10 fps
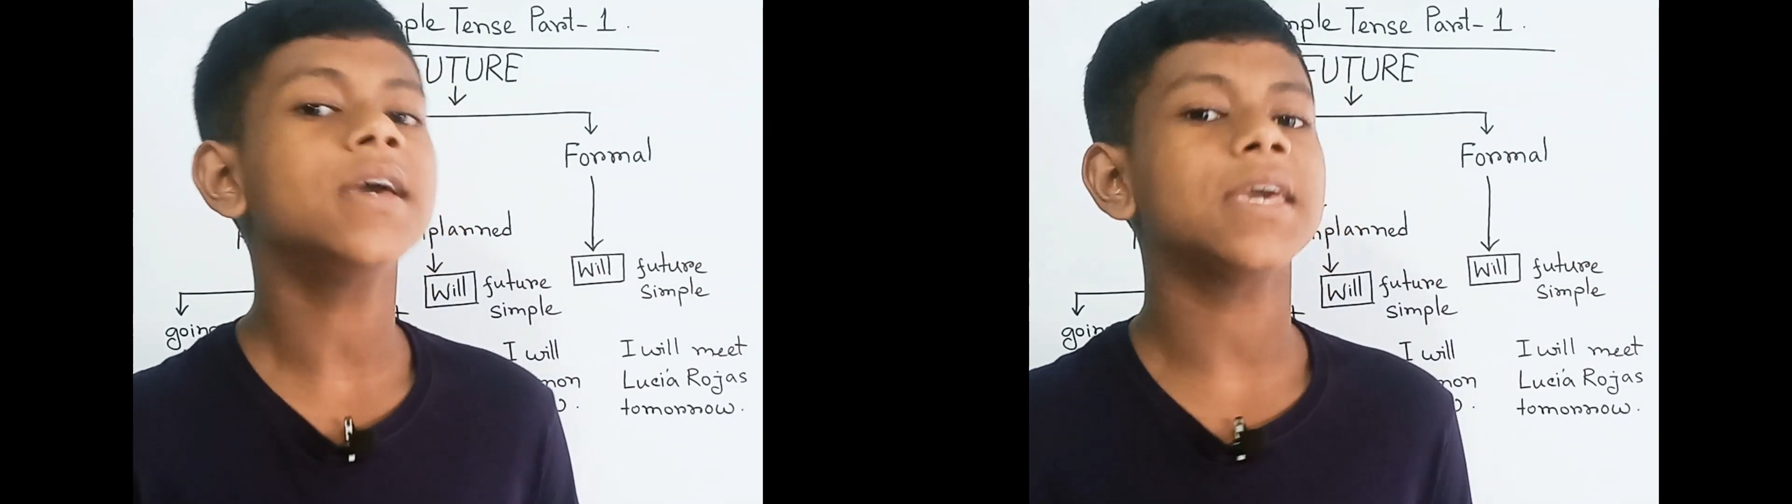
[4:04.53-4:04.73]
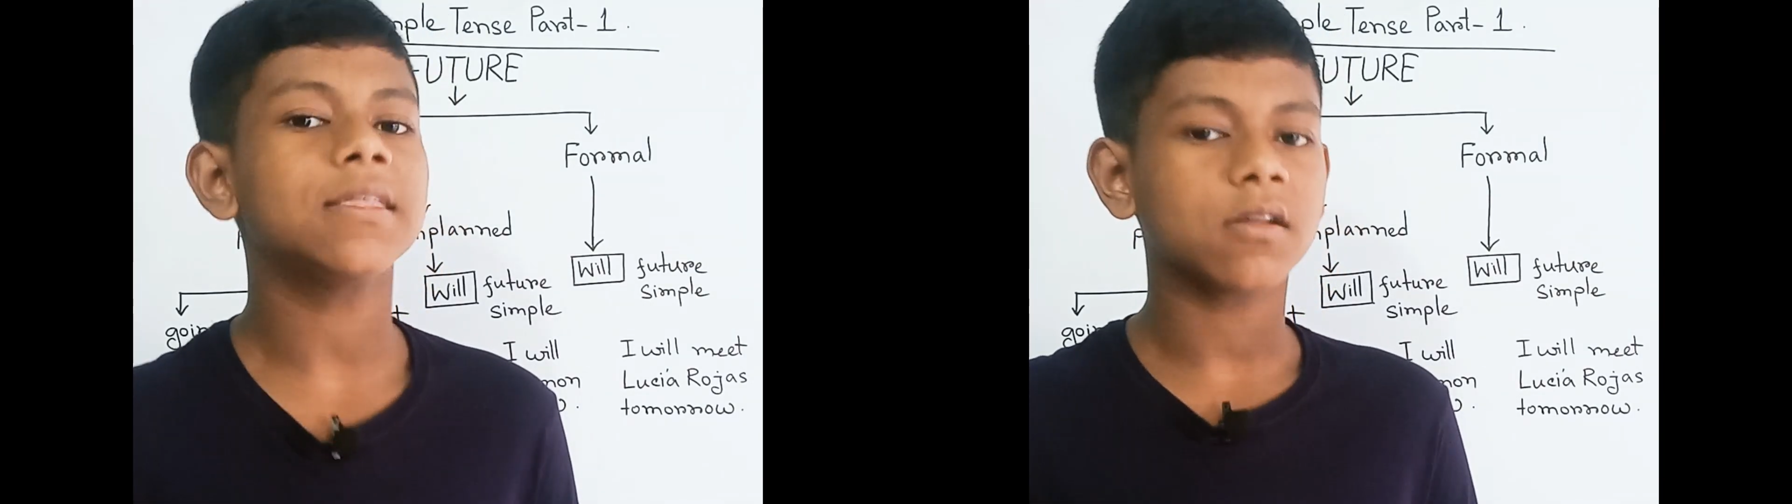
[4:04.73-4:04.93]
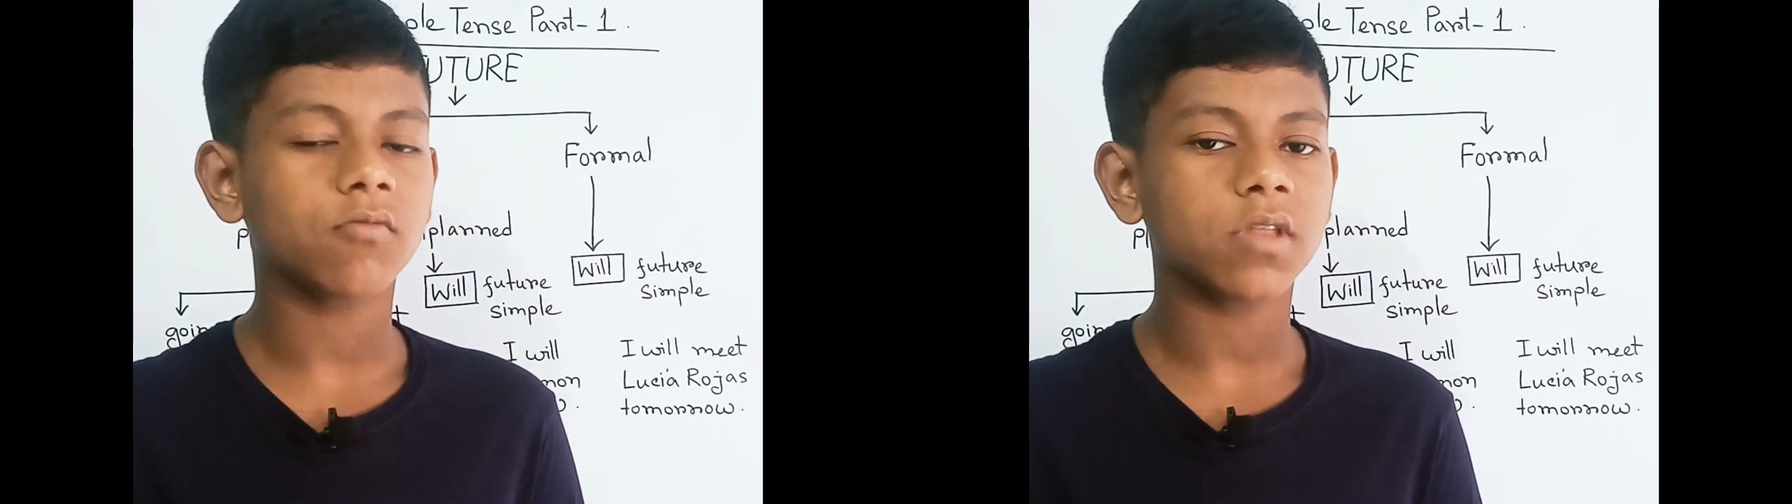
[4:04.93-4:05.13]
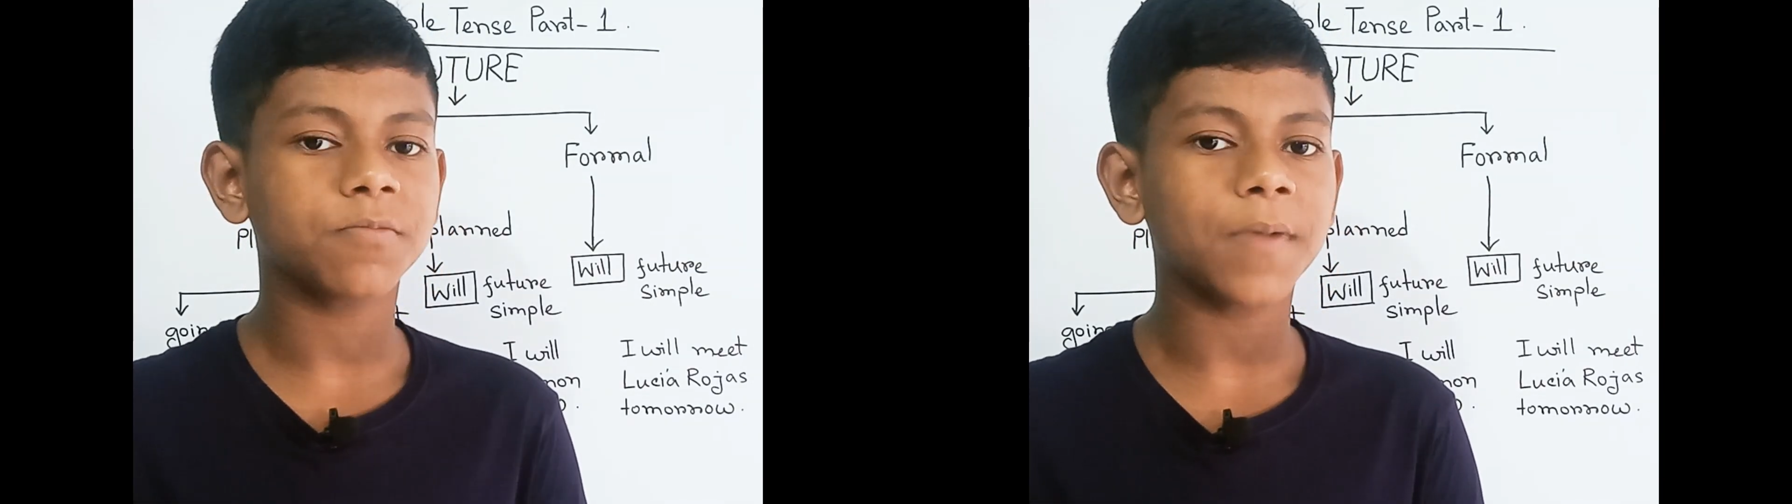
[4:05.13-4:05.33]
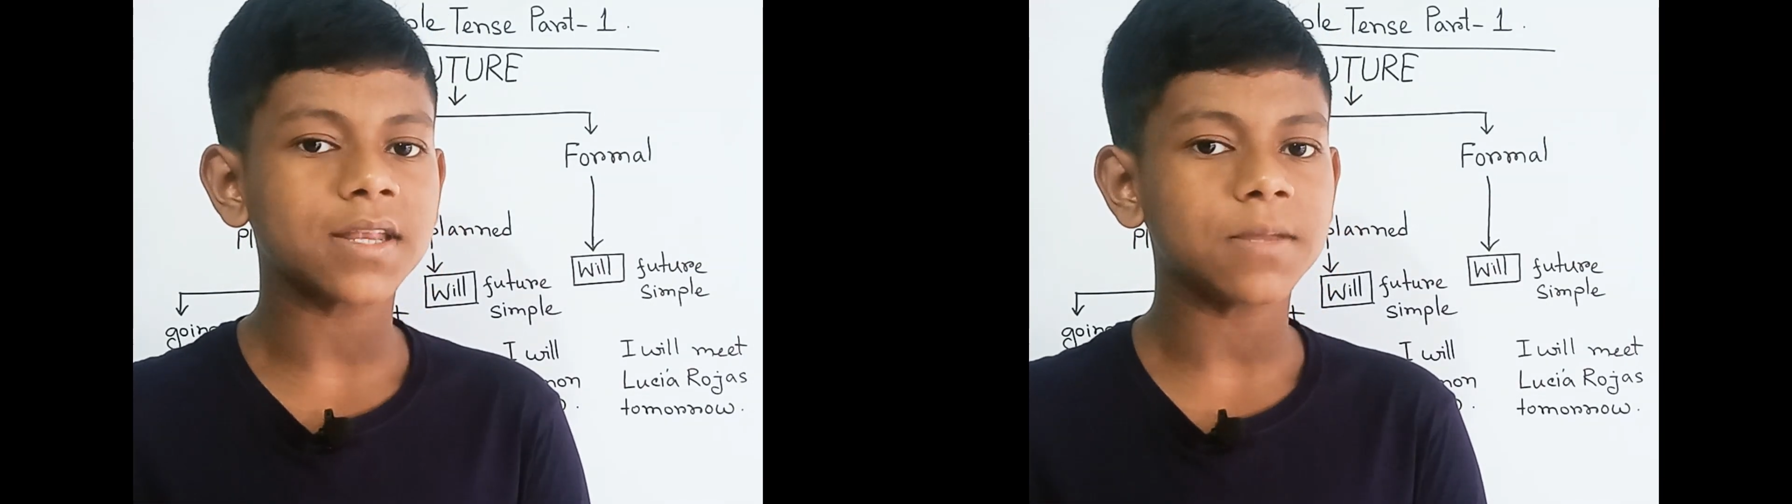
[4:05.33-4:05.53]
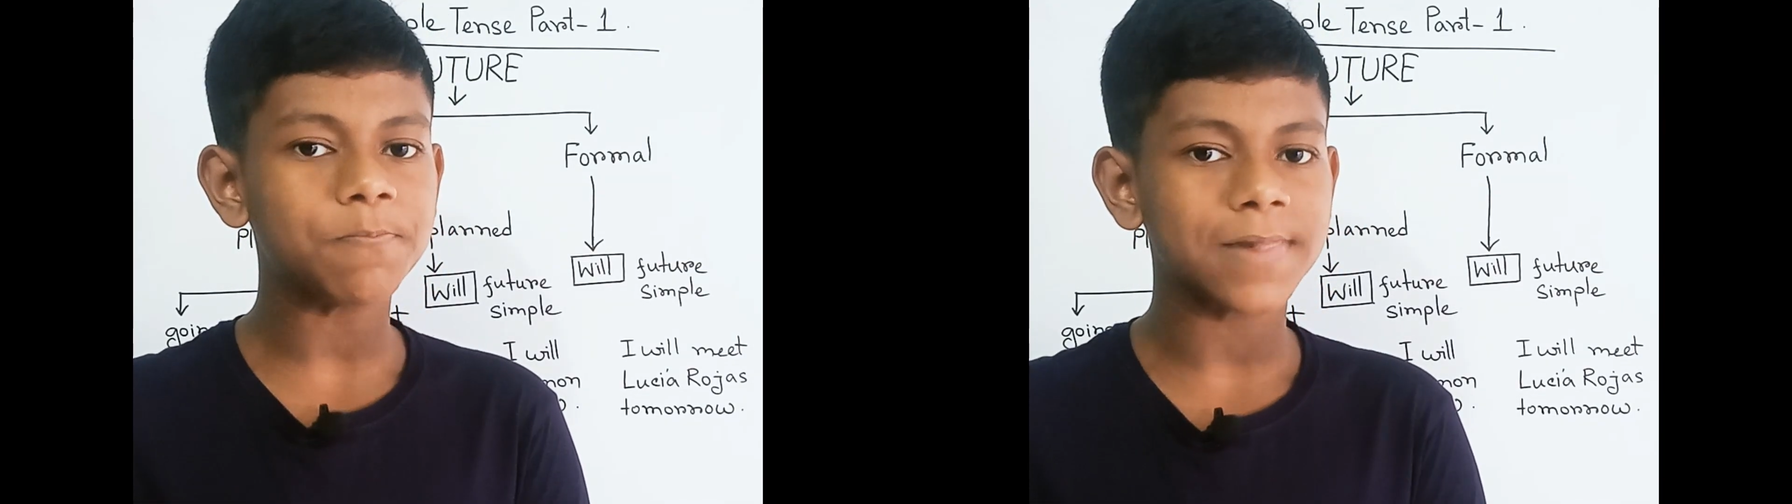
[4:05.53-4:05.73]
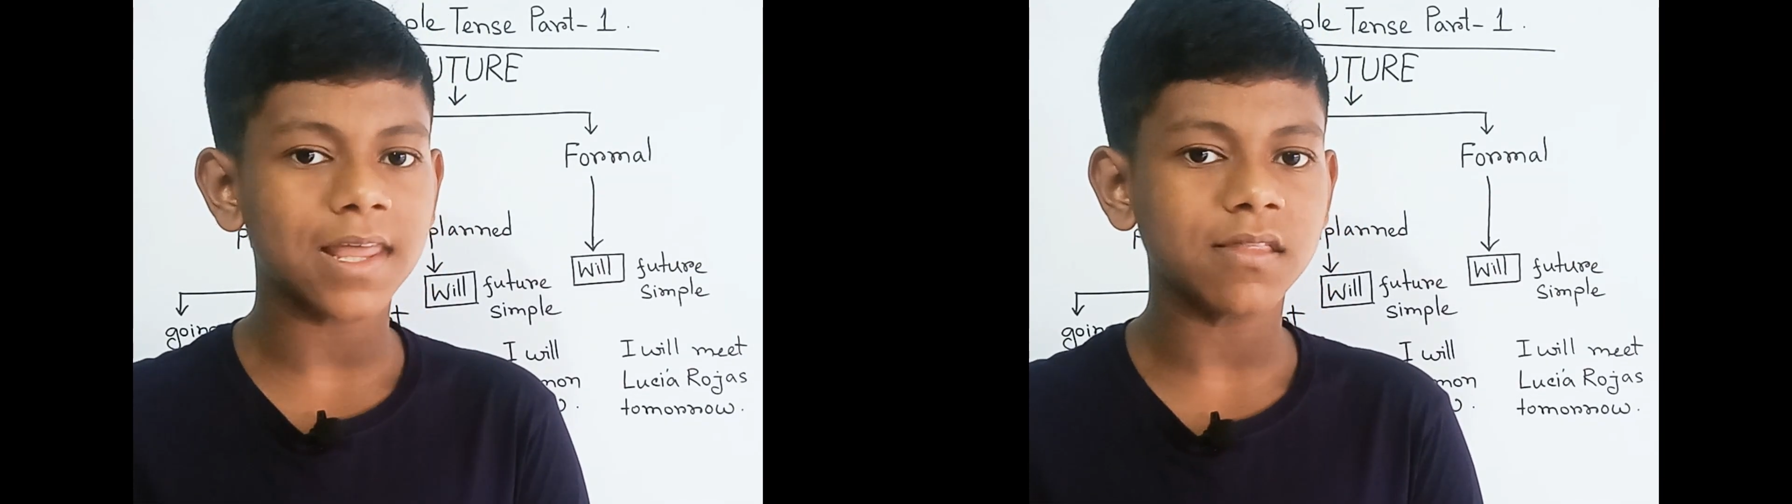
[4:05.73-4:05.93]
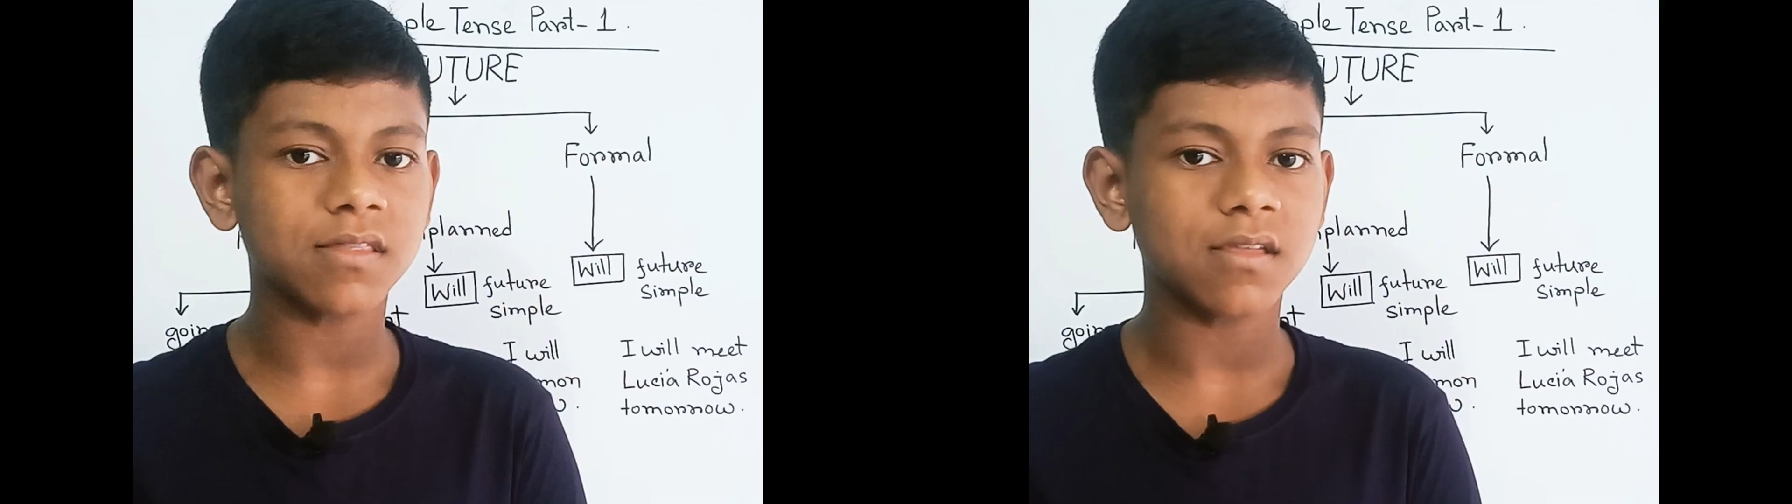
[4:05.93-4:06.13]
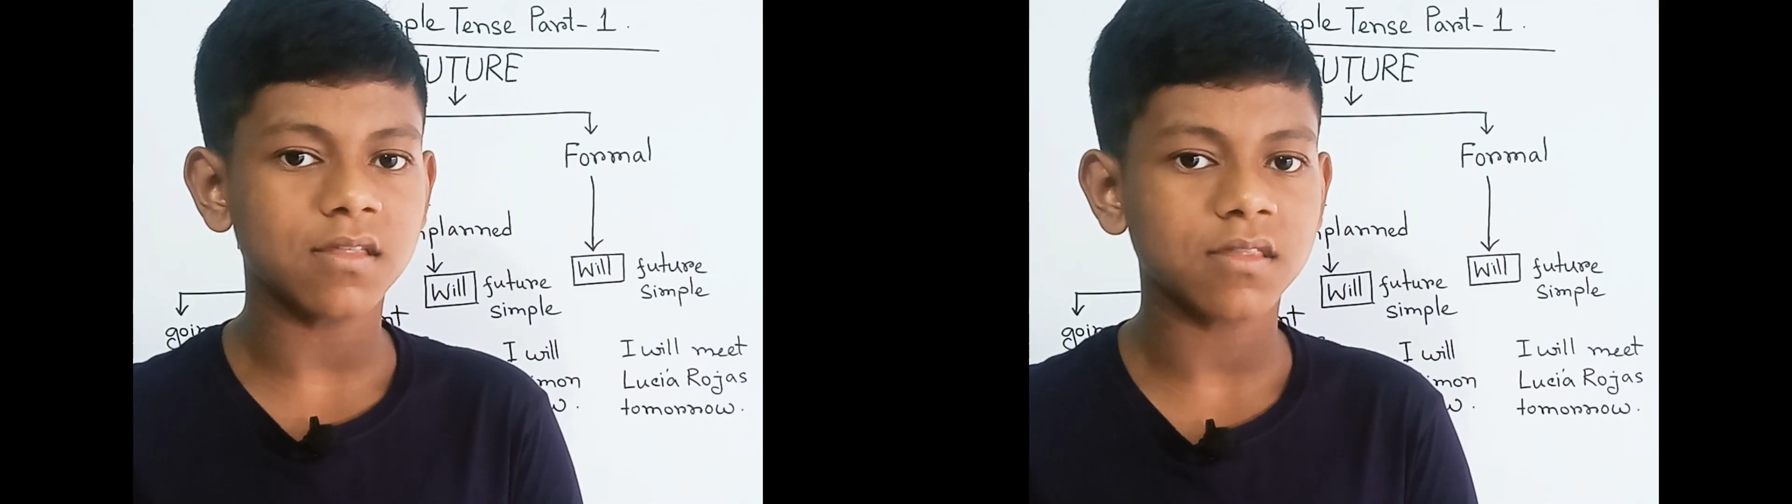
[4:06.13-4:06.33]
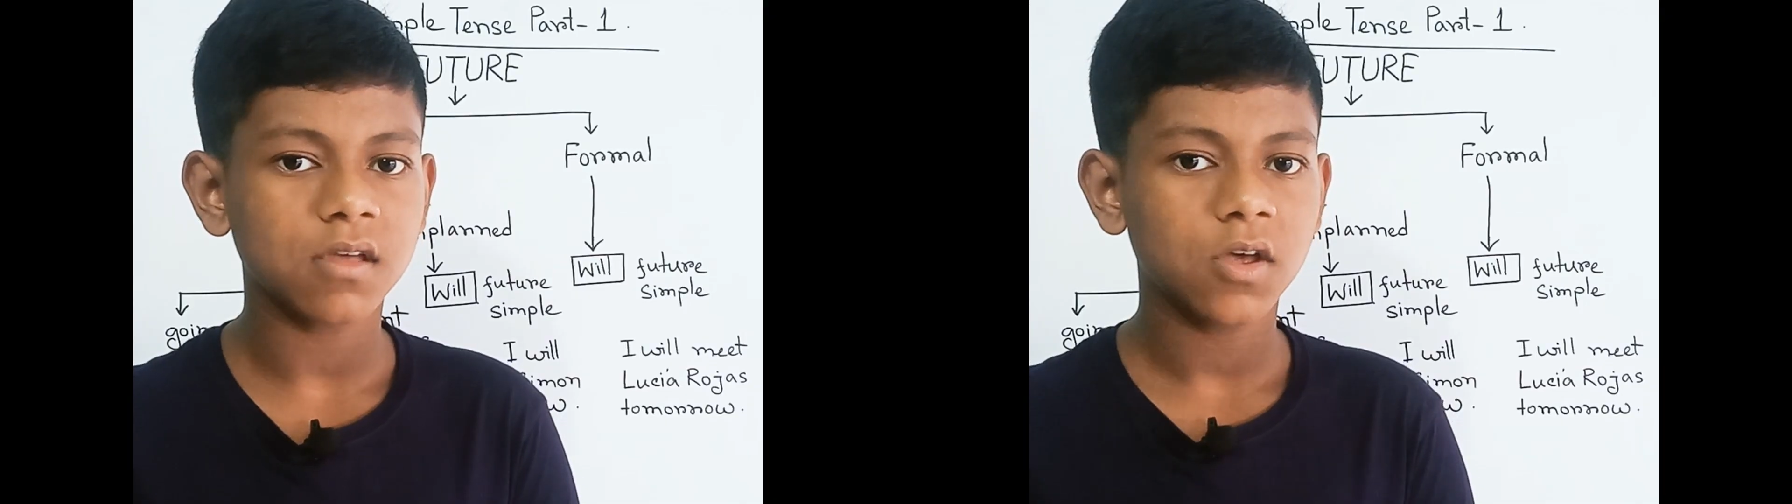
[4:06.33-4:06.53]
in the respective places.